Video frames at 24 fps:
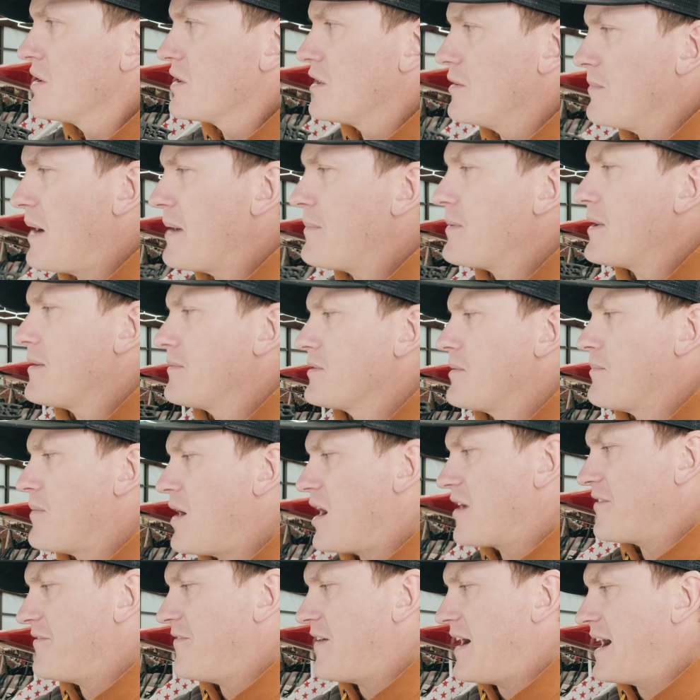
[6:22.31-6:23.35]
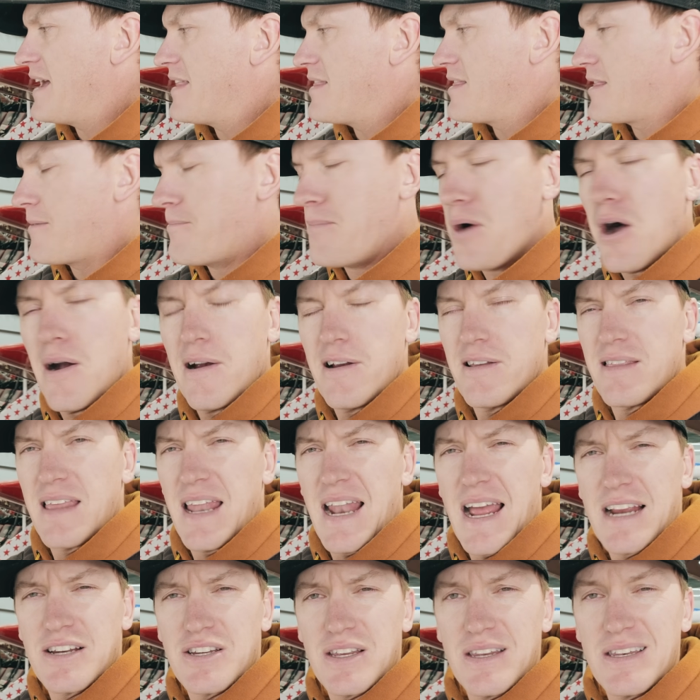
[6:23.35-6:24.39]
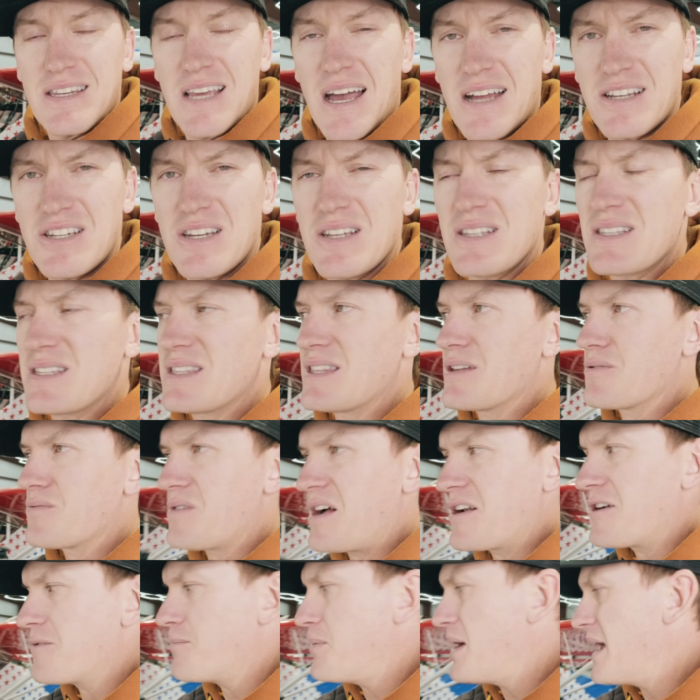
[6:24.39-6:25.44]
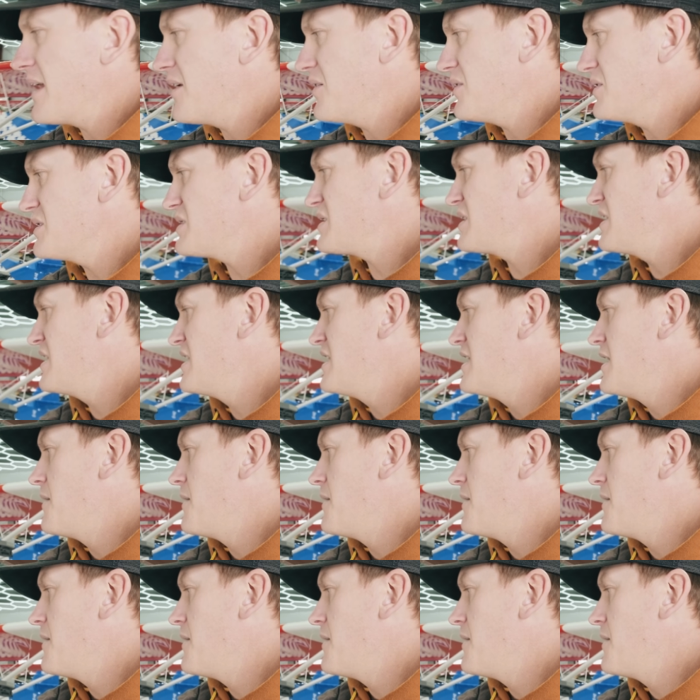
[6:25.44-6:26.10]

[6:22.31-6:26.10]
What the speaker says: you might be able to modify the part that actually touches the rudder pedals,